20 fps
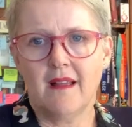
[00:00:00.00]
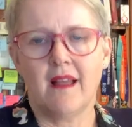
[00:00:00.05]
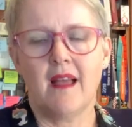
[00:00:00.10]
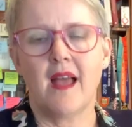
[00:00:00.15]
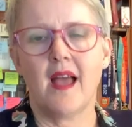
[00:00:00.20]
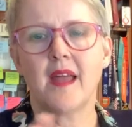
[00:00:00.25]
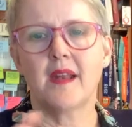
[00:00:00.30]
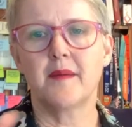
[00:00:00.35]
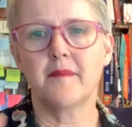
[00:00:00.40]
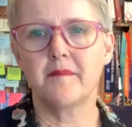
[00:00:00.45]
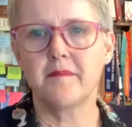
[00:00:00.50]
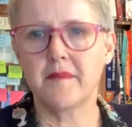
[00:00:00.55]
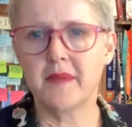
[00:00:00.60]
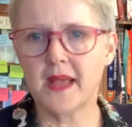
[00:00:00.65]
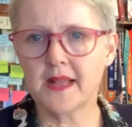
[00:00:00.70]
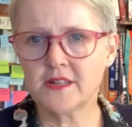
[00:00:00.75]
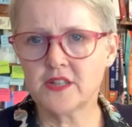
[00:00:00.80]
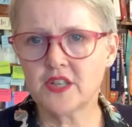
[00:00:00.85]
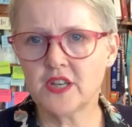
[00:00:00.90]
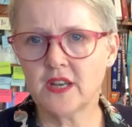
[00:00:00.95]
and a
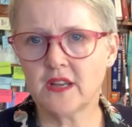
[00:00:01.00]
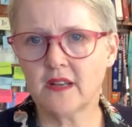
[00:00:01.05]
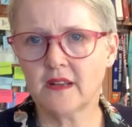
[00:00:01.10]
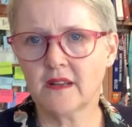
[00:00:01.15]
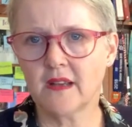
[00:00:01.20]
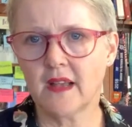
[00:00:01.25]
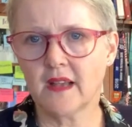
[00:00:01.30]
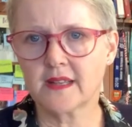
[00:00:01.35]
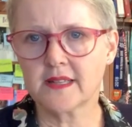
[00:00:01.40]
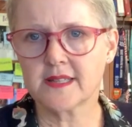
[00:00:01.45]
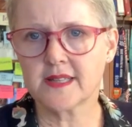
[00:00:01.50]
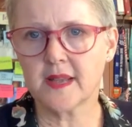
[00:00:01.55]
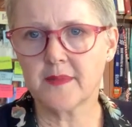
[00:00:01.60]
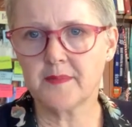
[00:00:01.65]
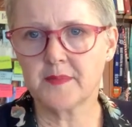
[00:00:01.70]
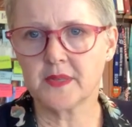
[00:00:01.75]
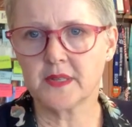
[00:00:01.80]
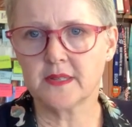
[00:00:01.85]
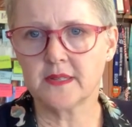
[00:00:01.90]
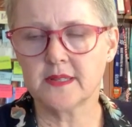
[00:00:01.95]
matching
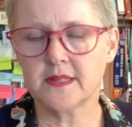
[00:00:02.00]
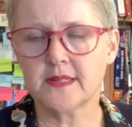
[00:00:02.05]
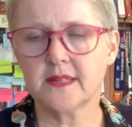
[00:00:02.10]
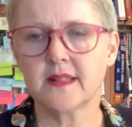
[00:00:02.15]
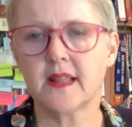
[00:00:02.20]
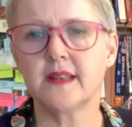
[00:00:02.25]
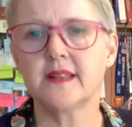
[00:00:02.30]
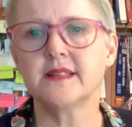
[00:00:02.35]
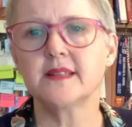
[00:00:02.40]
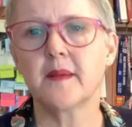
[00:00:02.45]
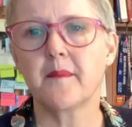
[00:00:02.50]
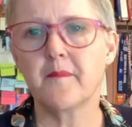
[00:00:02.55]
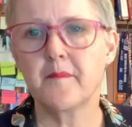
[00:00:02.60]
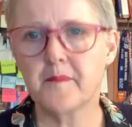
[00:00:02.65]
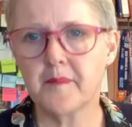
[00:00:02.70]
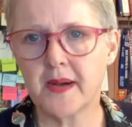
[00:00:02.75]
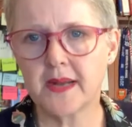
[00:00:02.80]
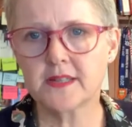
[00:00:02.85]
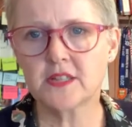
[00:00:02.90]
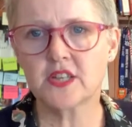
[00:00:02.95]
acceptance, that is a
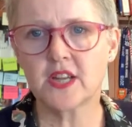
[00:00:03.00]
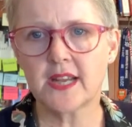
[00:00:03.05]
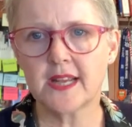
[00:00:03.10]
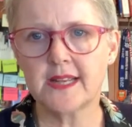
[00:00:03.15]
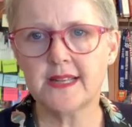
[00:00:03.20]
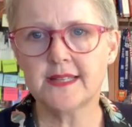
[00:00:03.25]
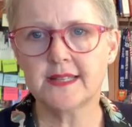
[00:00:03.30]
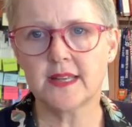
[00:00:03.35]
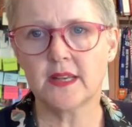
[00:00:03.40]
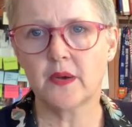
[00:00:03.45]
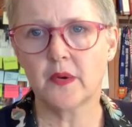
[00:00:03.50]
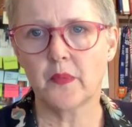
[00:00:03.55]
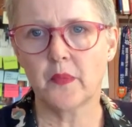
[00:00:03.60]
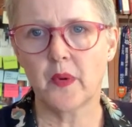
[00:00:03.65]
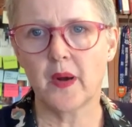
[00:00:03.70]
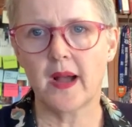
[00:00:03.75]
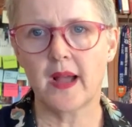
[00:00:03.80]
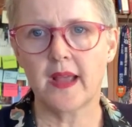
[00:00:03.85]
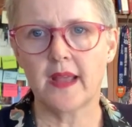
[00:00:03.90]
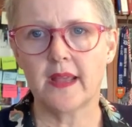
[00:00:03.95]
much easier
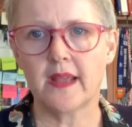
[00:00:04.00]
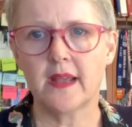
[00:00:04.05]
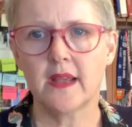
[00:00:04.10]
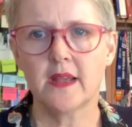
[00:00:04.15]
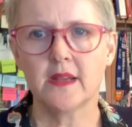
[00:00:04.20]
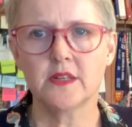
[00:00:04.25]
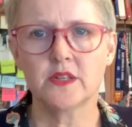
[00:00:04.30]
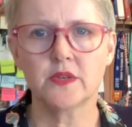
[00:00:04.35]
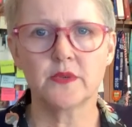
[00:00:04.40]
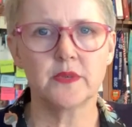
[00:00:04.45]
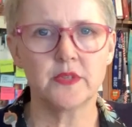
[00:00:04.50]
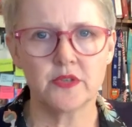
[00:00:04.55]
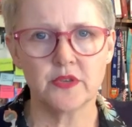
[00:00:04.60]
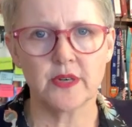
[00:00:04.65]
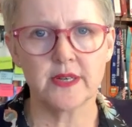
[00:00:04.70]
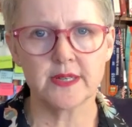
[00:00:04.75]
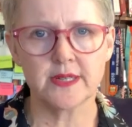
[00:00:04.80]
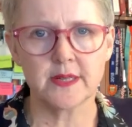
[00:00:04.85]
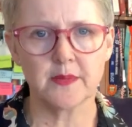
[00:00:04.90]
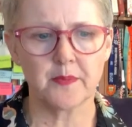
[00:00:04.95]
way to
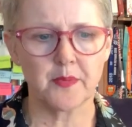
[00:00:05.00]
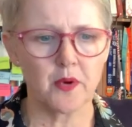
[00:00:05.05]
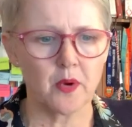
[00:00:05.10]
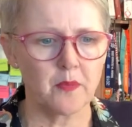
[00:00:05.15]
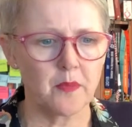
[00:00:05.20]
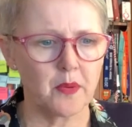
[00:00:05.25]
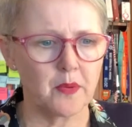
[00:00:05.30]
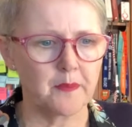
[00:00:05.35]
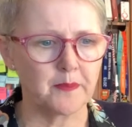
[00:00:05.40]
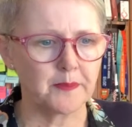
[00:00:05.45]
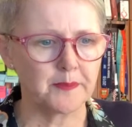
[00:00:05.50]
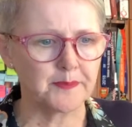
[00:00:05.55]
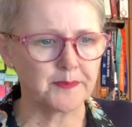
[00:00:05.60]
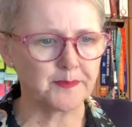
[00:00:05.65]
address the problem.